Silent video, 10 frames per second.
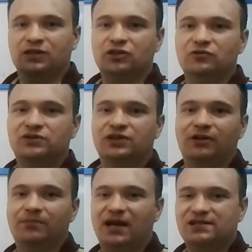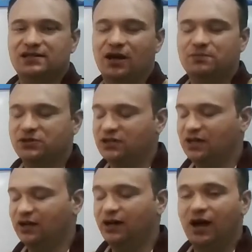Use your best option
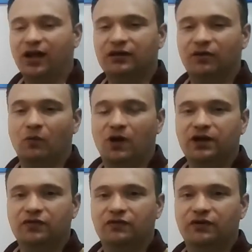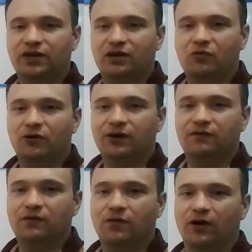here, either 1 and 3 or
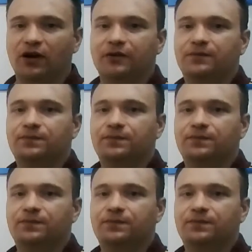4.